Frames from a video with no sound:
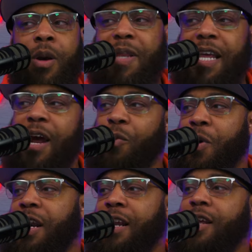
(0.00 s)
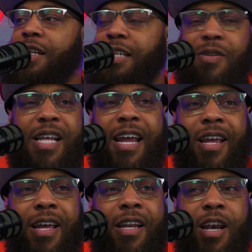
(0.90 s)
But then I went and looked and was like,
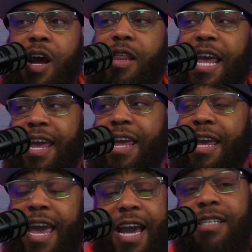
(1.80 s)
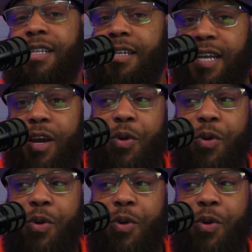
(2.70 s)
no, they, he actually did.